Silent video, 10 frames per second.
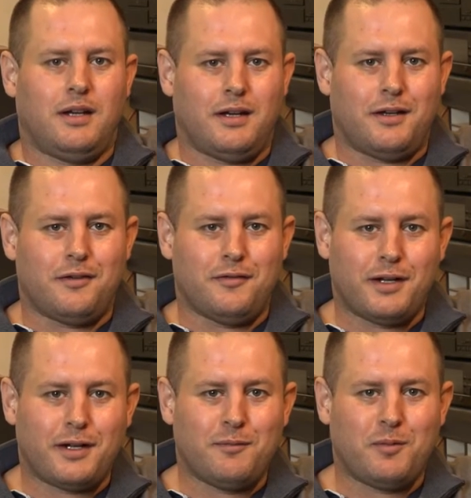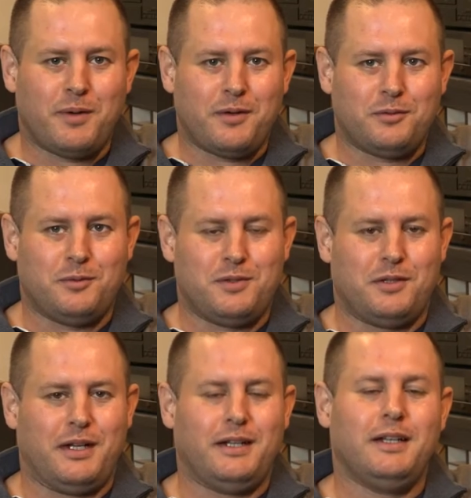Hi, welcome on my YouTube
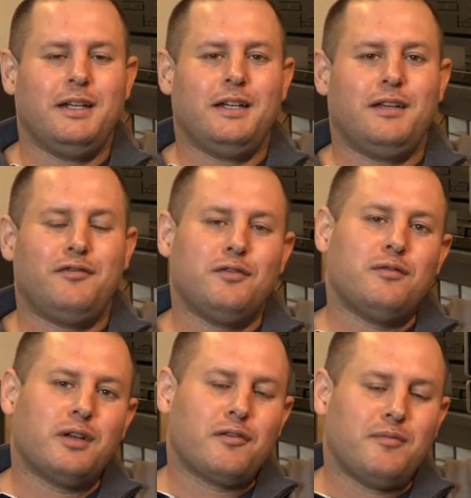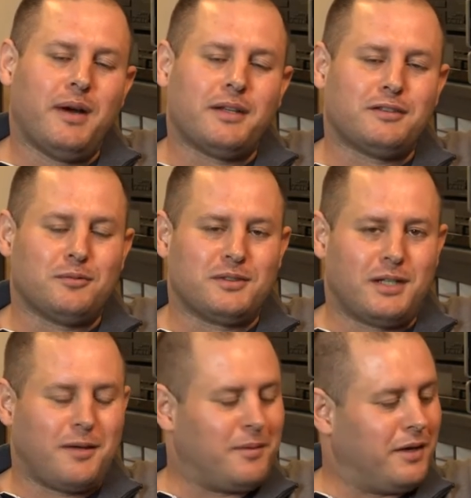channel. If you're one of my
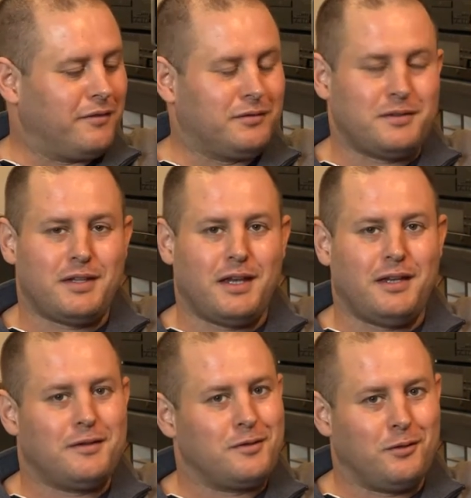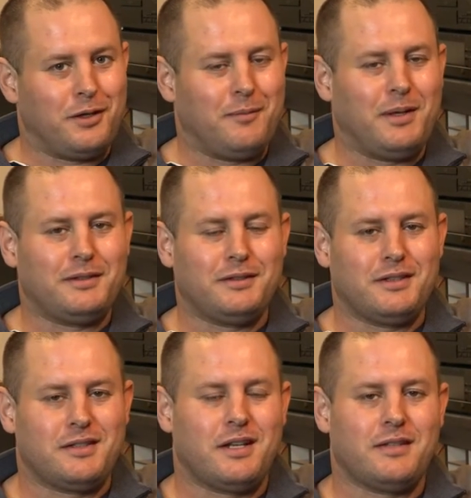subscribers, I have to say sorry, but in
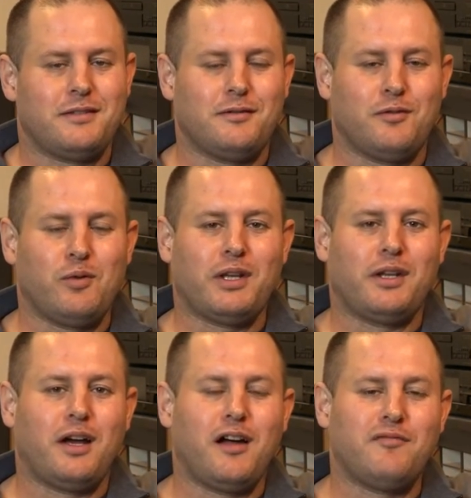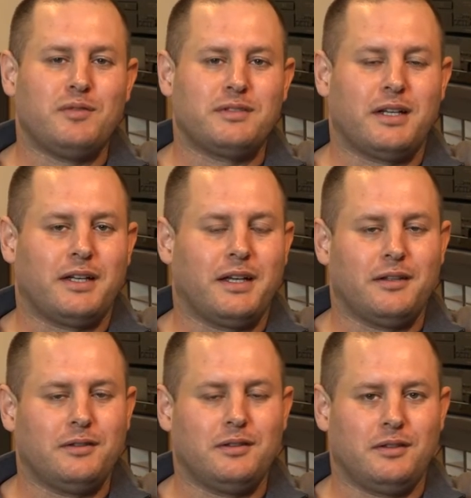this last 1.5 months I
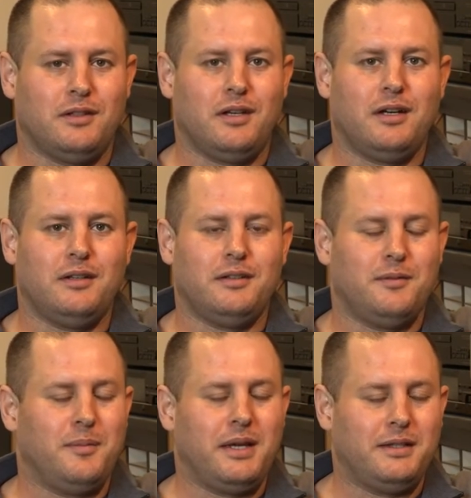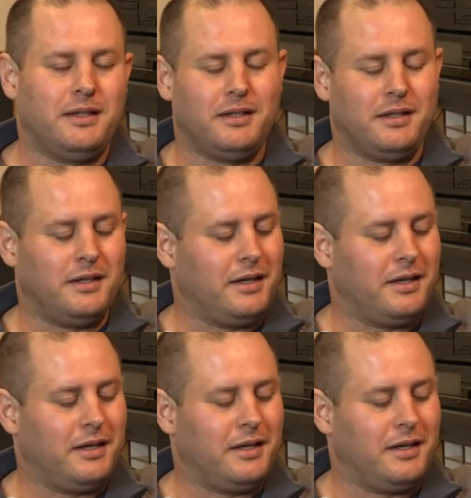cannot make and